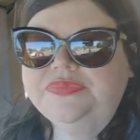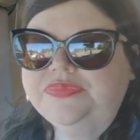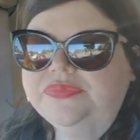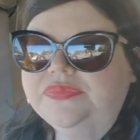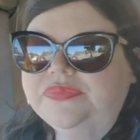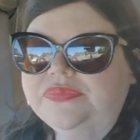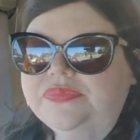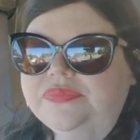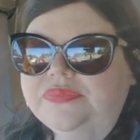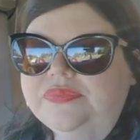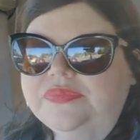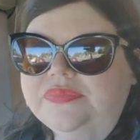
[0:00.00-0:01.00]

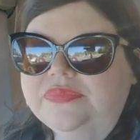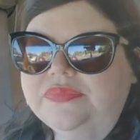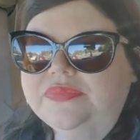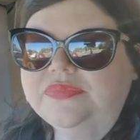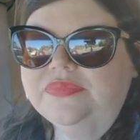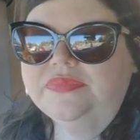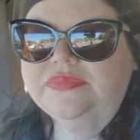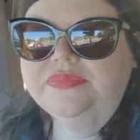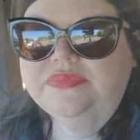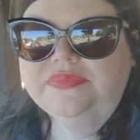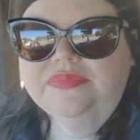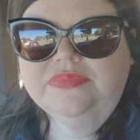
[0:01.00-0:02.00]

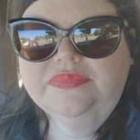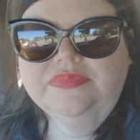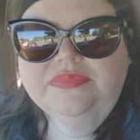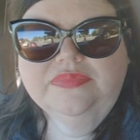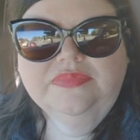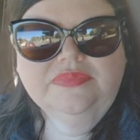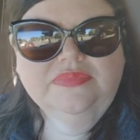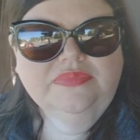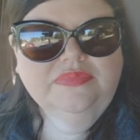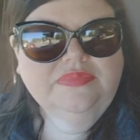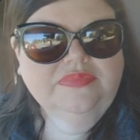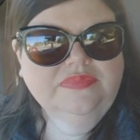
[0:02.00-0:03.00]

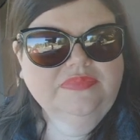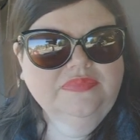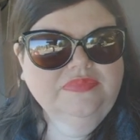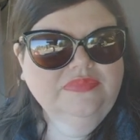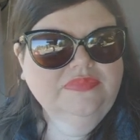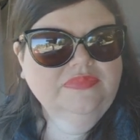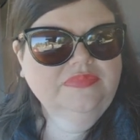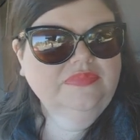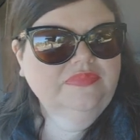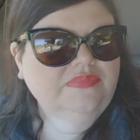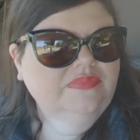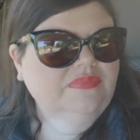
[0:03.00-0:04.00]

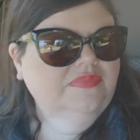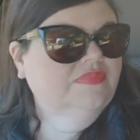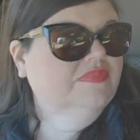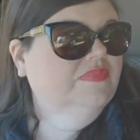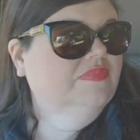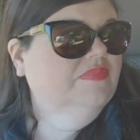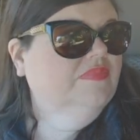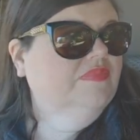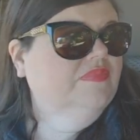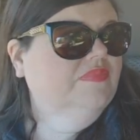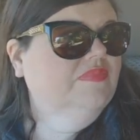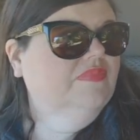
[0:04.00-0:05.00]

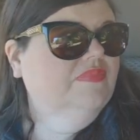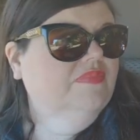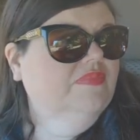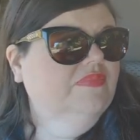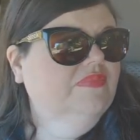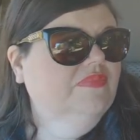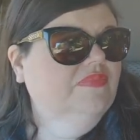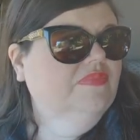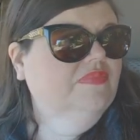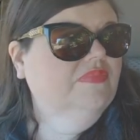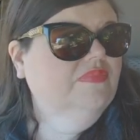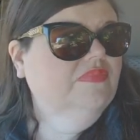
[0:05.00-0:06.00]

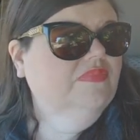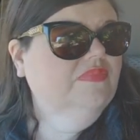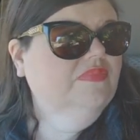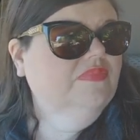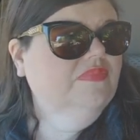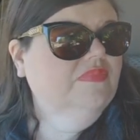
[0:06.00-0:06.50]
This person isn't speaking.